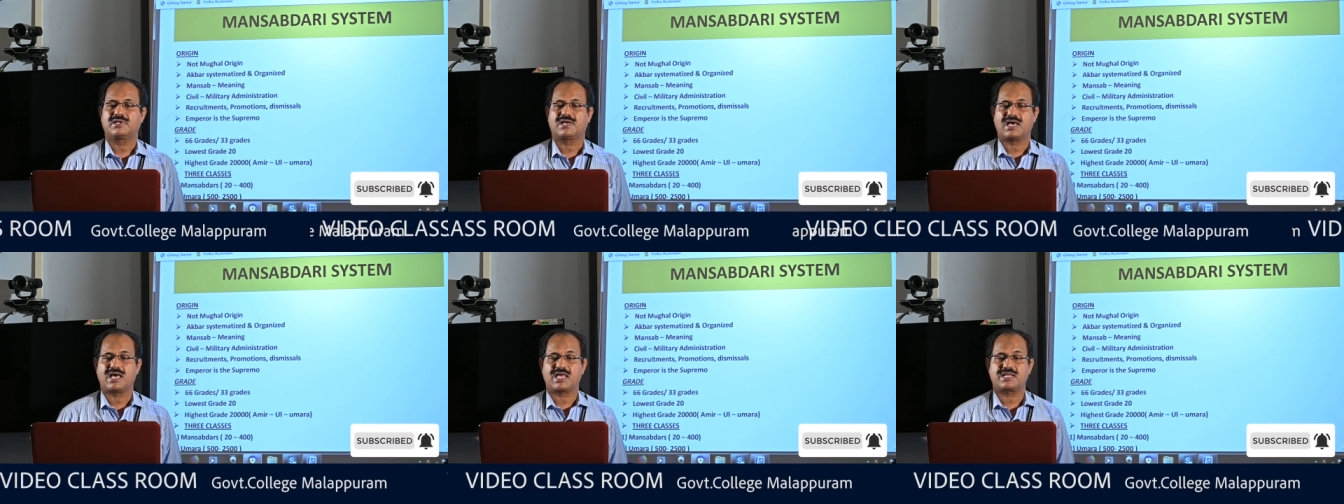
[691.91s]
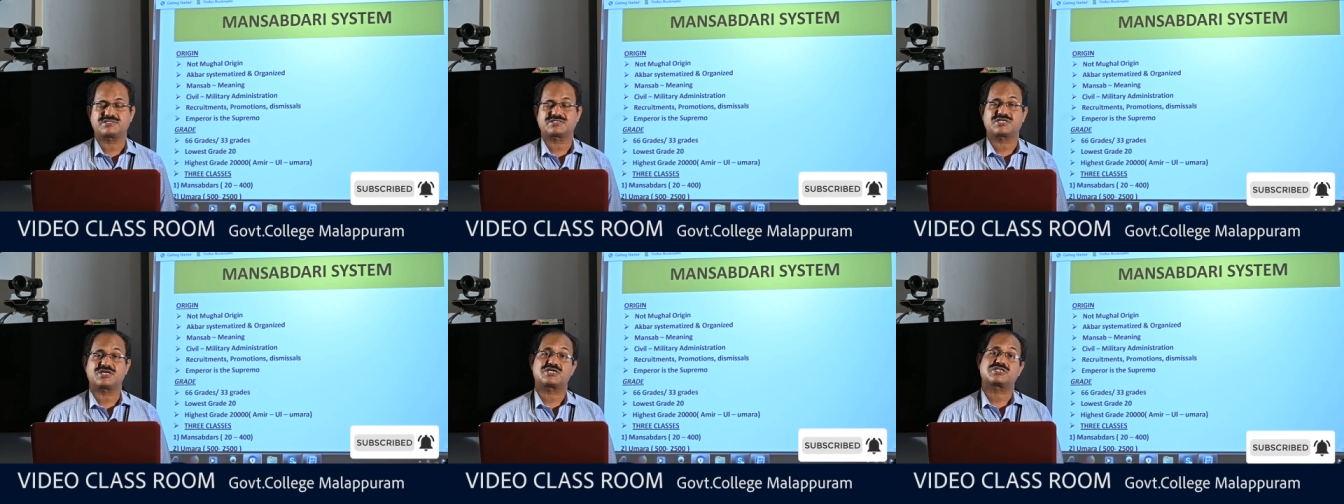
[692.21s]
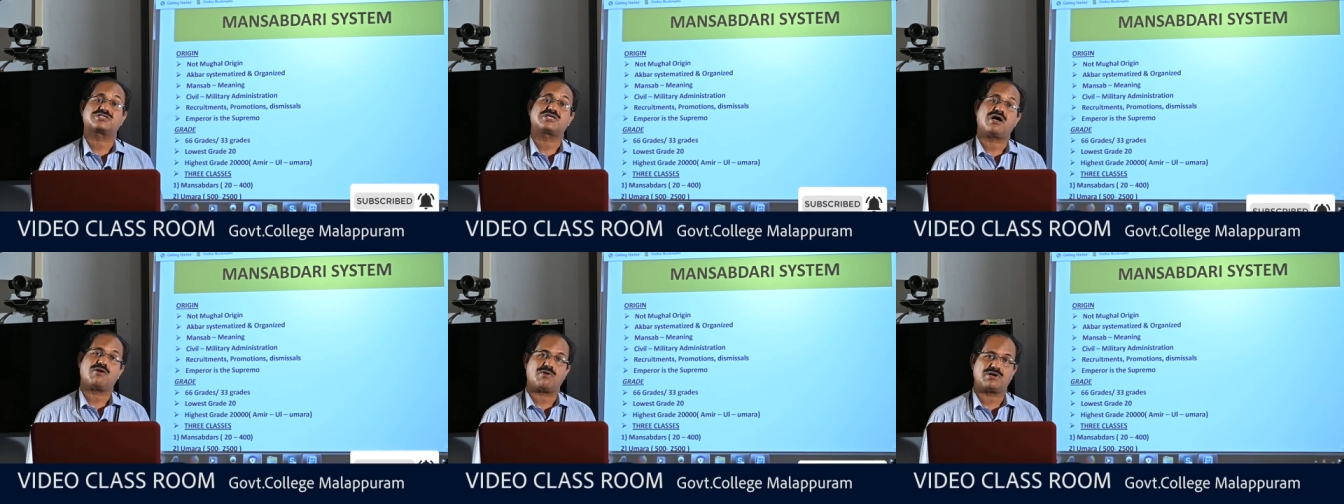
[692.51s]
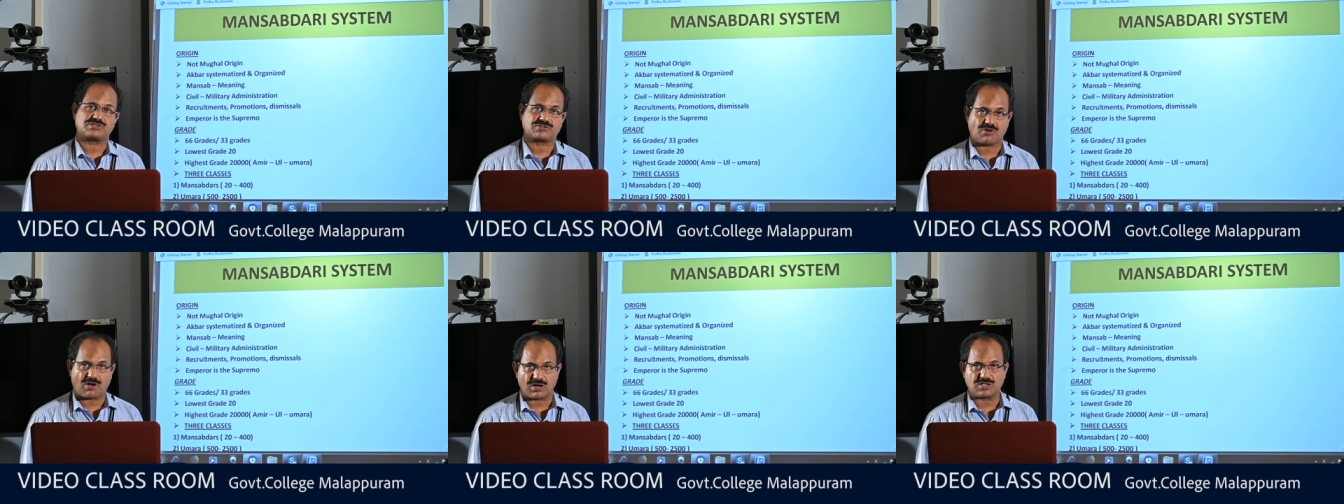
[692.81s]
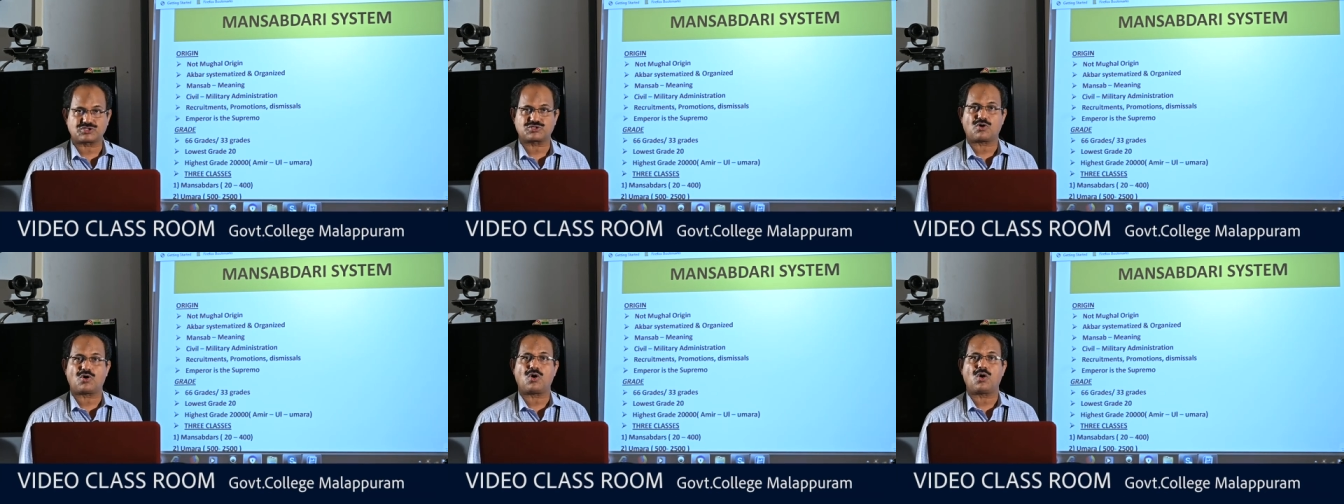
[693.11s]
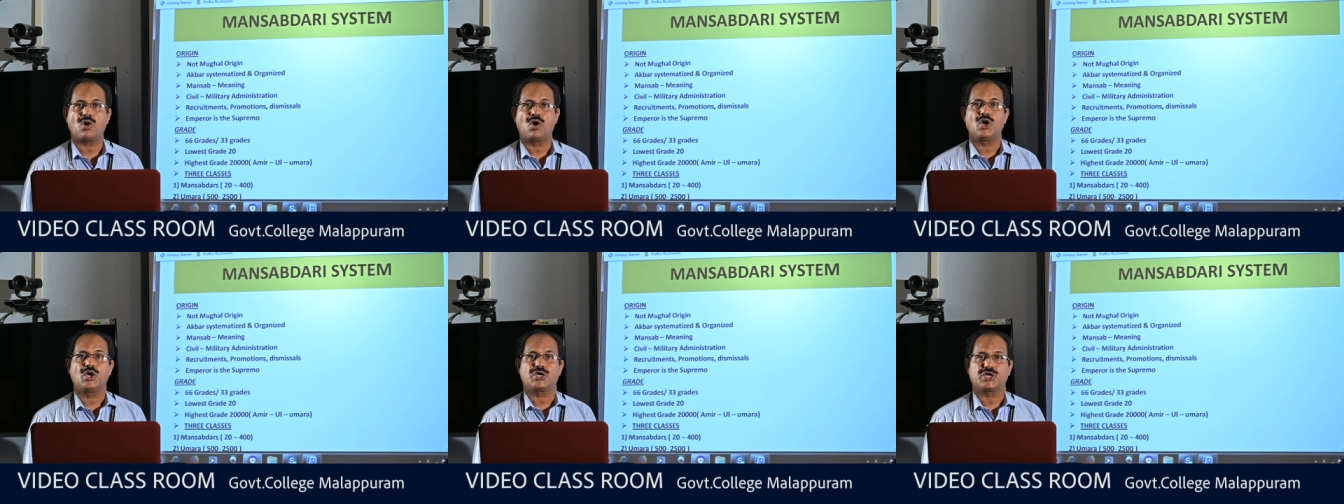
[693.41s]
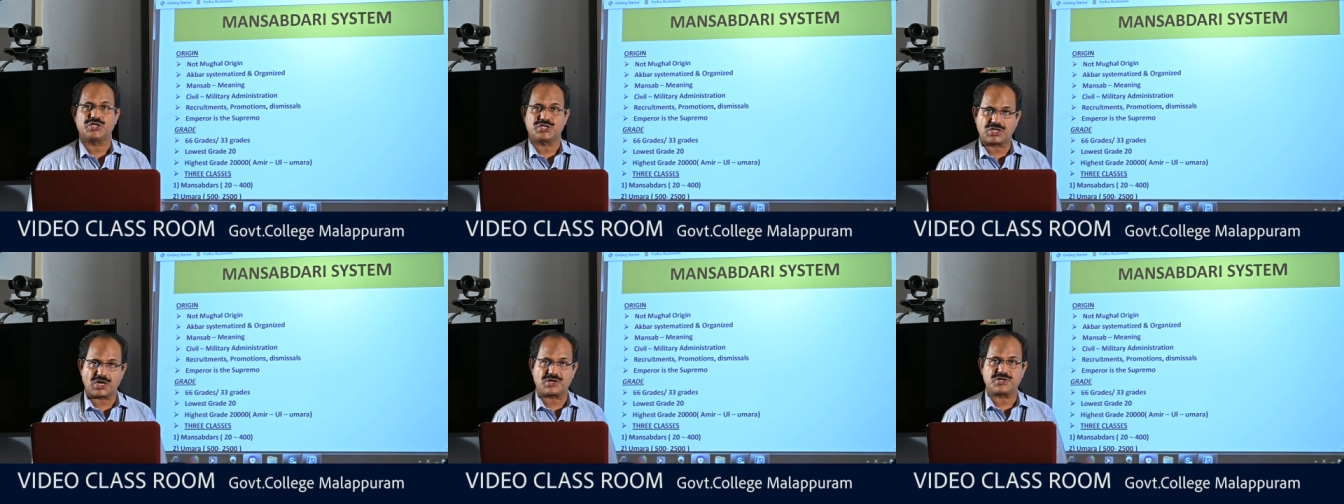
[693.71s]
and Sher Shah was also
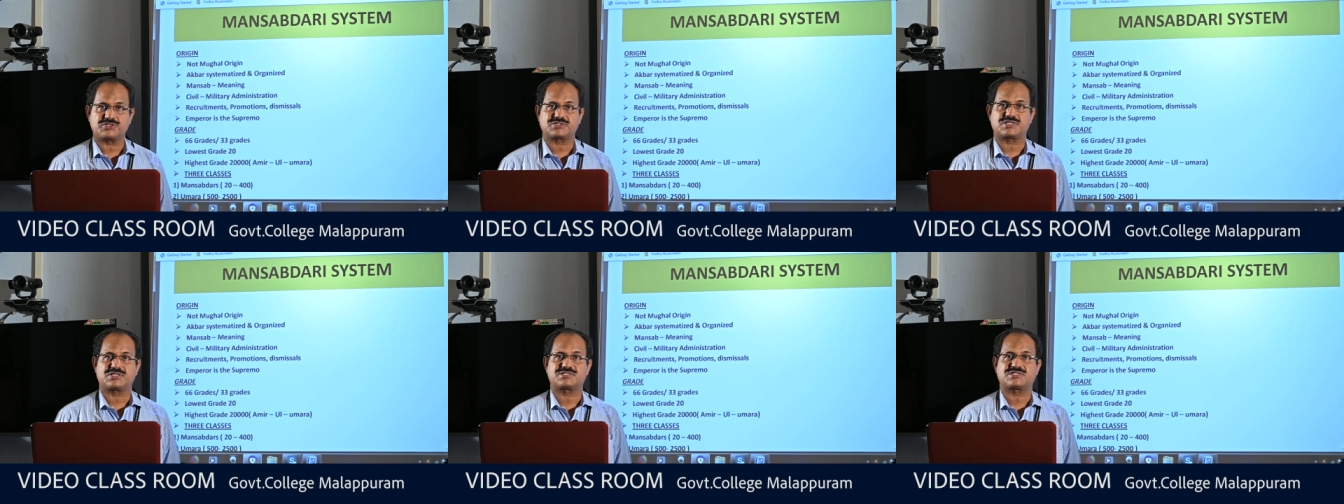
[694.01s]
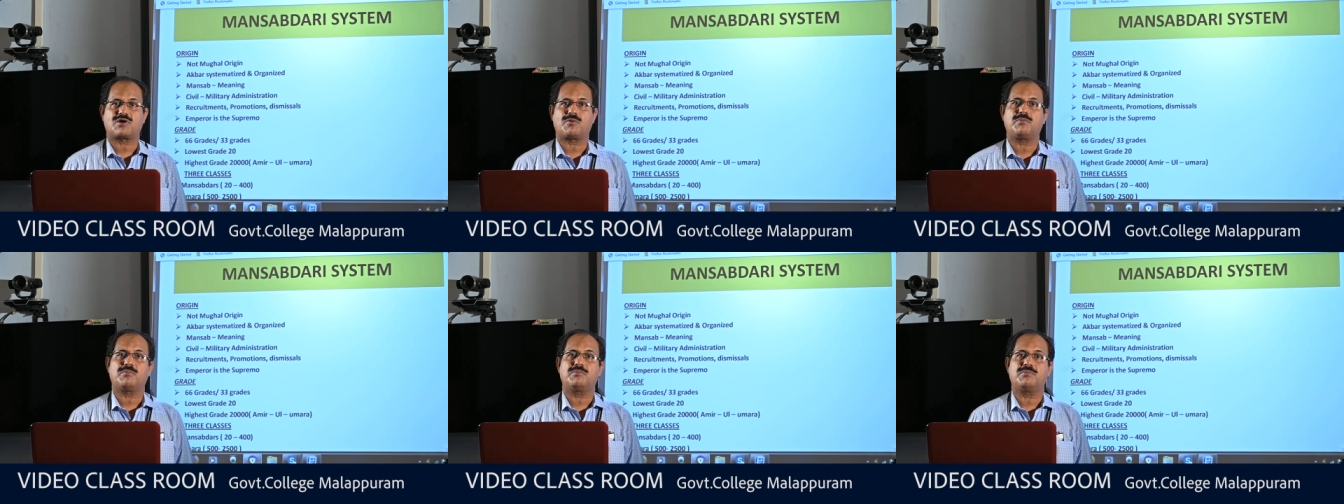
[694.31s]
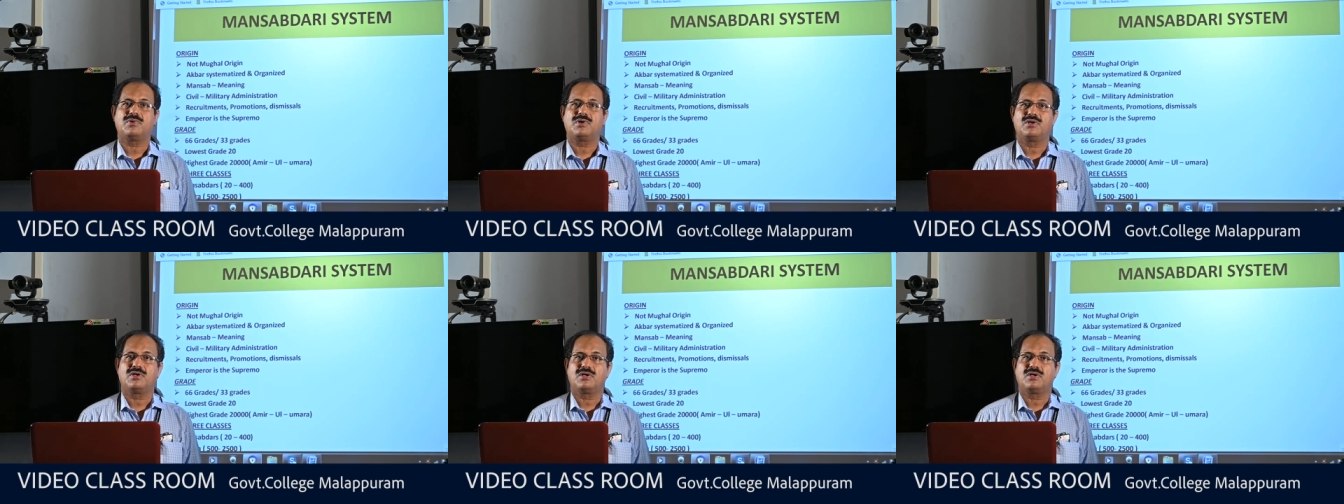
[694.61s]
introduced some